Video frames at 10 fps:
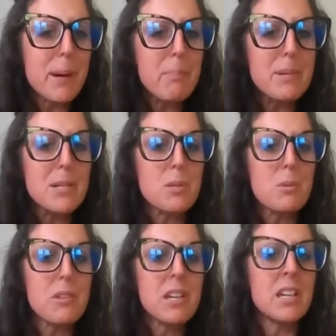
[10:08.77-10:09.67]
puppies.
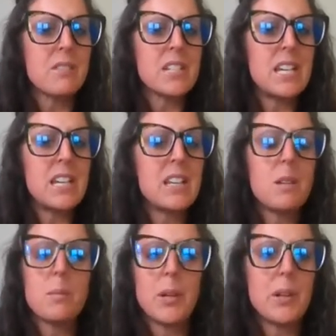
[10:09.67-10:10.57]
We're thinking of taking
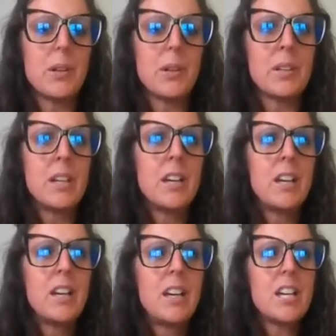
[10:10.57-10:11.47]
them all.
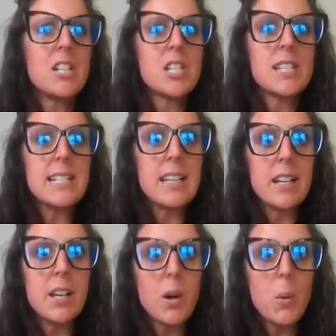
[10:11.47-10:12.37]
And she
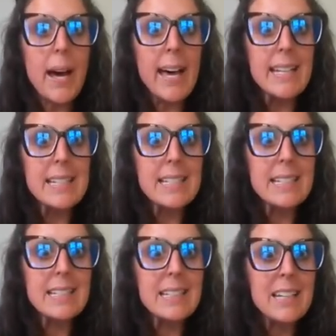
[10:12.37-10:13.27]
said, what?
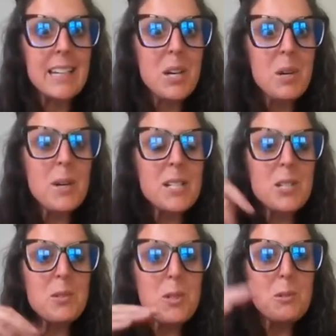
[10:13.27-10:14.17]
What?
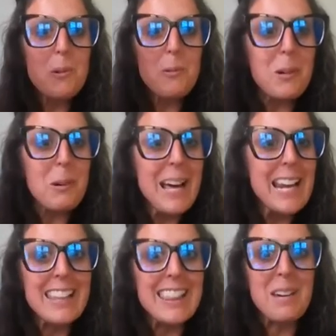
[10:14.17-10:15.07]
You don't know
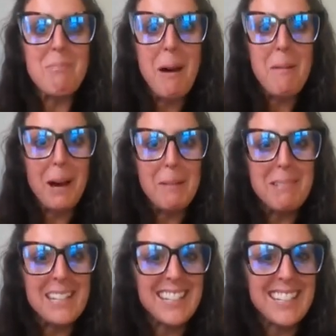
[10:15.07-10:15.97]
anything about
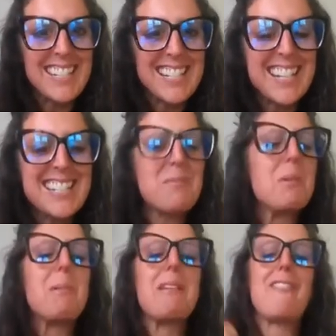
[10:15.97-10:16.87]
puppies? I said,
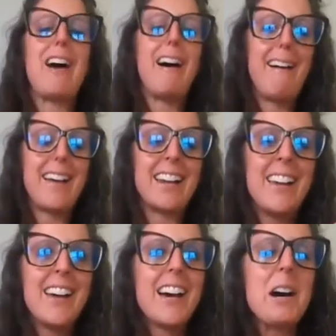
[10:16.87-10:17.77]
we'll be
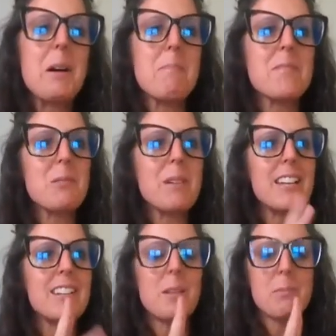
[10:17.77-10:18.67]
fine. So we
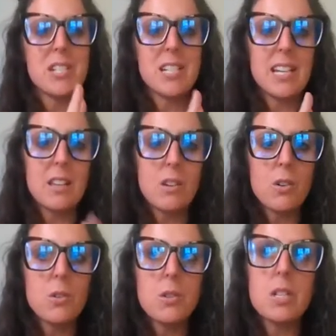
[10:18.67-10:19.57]
ended up just taking the
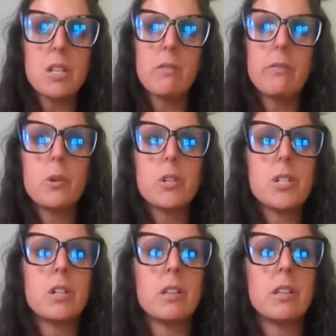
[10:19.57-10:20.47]
girls, and
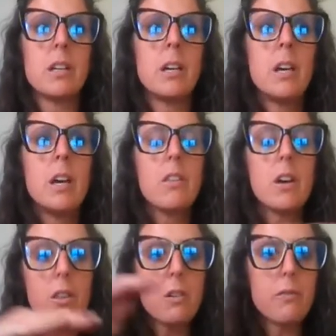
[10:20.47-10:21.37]
unfortunately, the
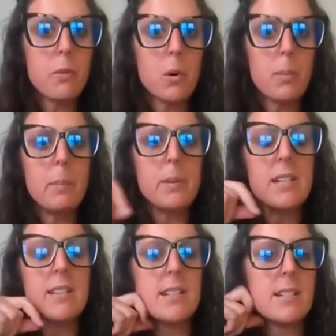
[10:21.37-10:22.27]
other 4
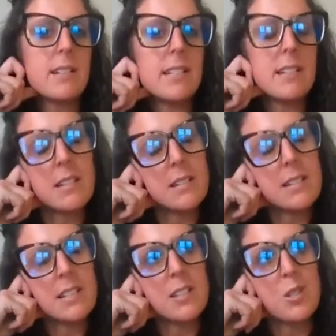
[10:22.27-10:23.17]
puppies
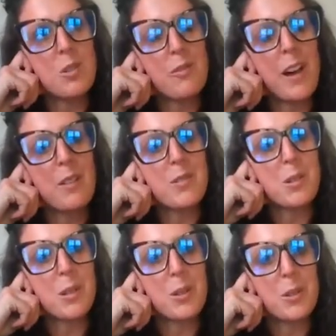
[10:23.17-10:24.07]
didn't survive. So
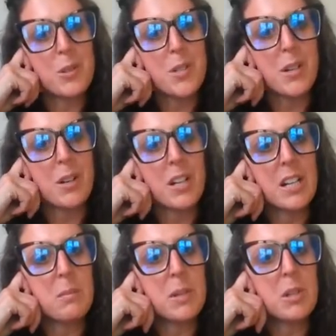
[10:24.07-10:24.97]
the girls are kind
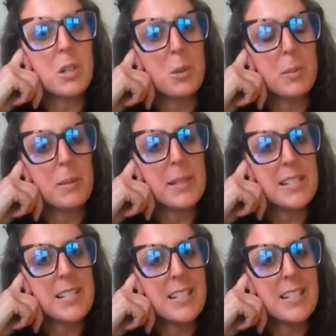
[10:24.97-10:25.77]
of miracle babies.